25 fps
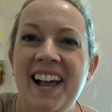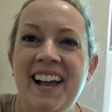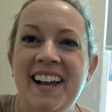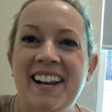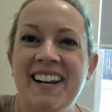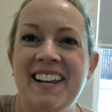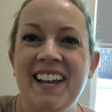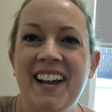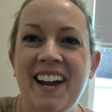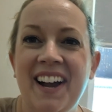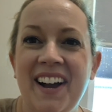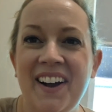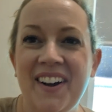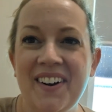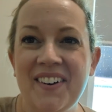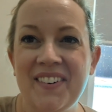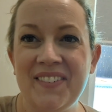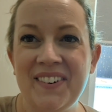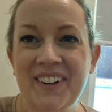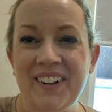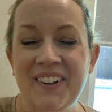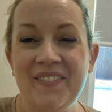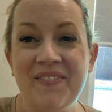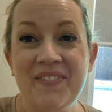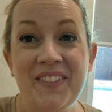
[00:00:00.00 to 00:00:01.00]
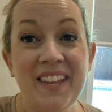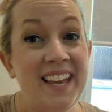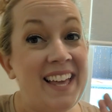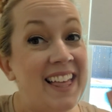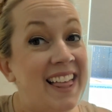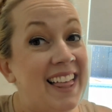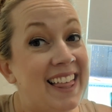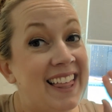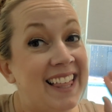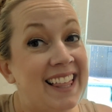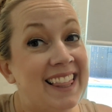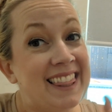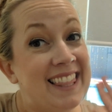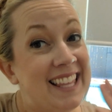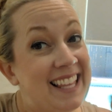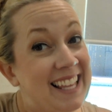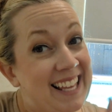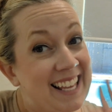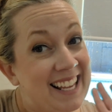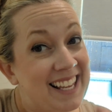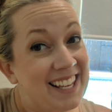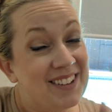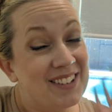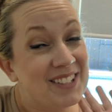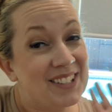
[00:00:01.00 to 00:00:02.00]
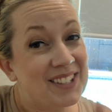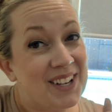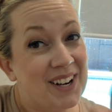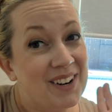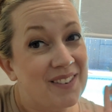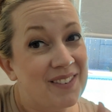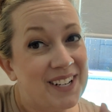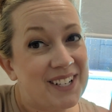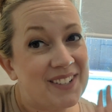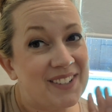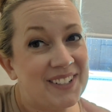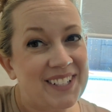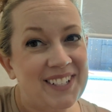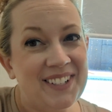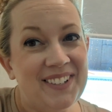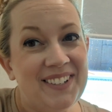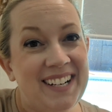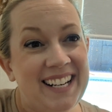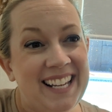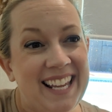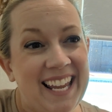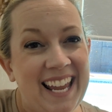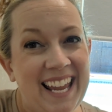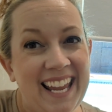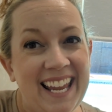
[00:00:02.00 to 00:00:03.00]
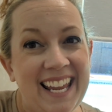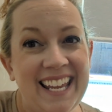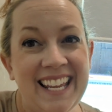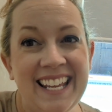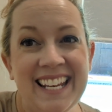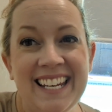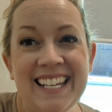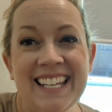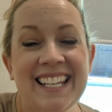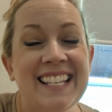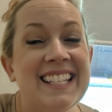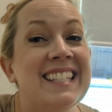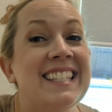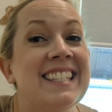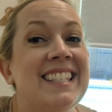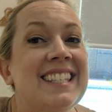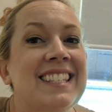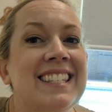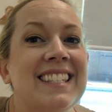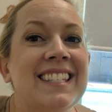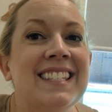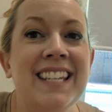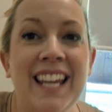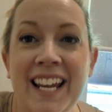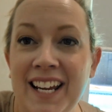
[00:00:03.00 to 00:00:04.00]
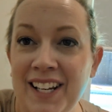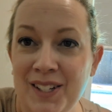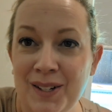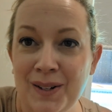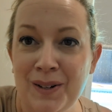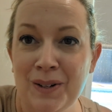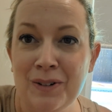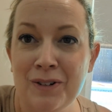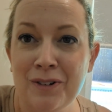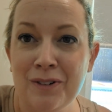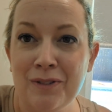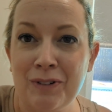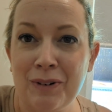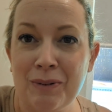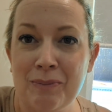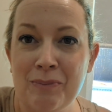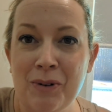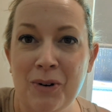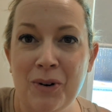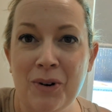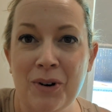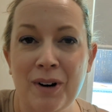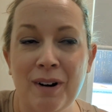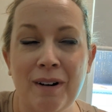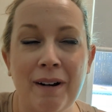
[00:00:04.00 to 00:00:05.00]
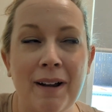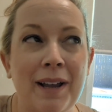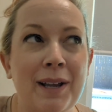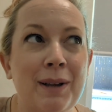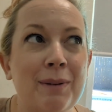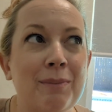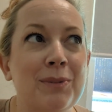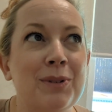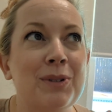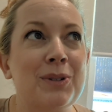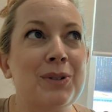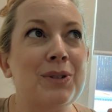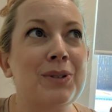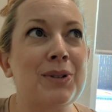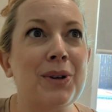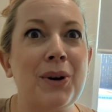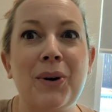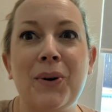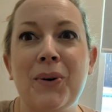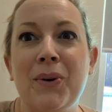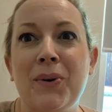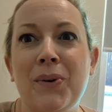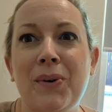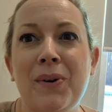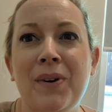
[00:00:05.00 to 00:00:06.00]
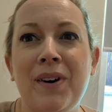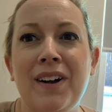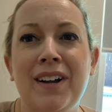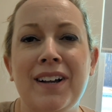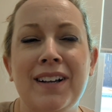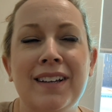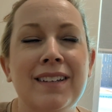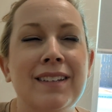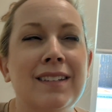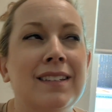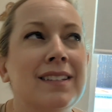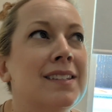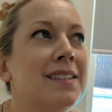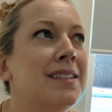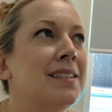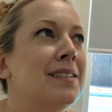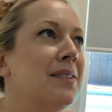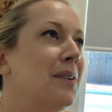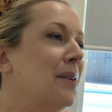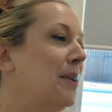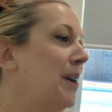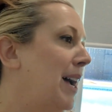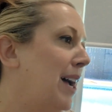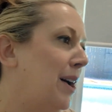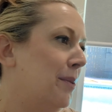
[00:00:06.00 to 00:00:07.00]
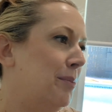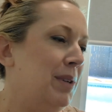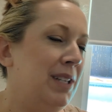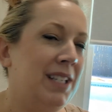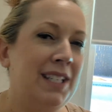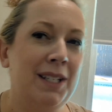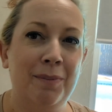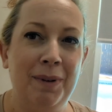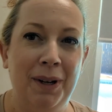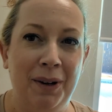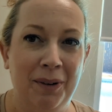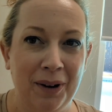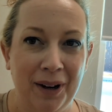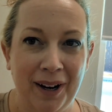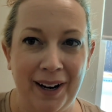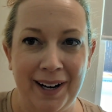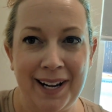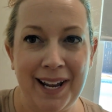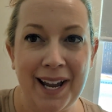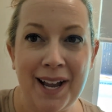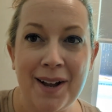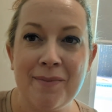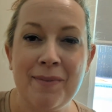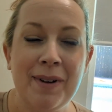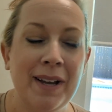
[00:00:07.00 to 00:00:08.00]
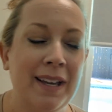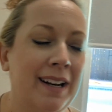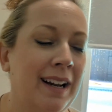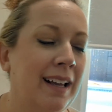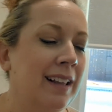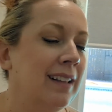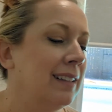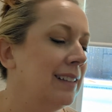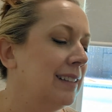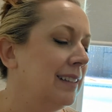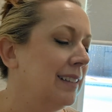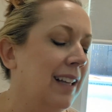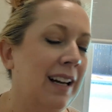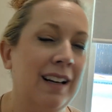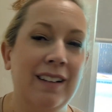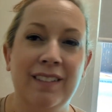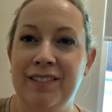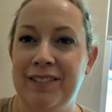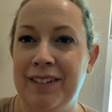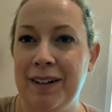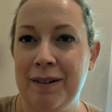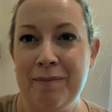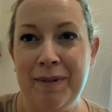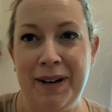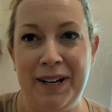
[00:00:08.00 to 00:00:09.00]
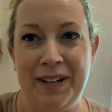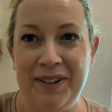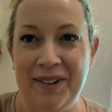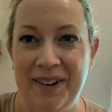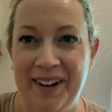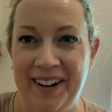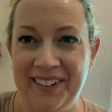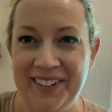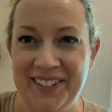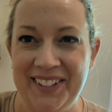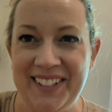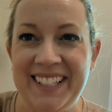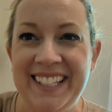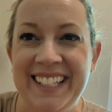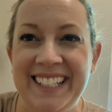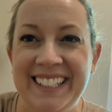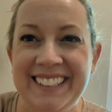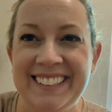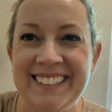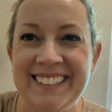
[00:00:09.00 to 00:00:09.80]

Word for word: Anyhow, well, thank you so much for tuning in. Stay tuned for more. I am so happy to be where I am, and I love my new house.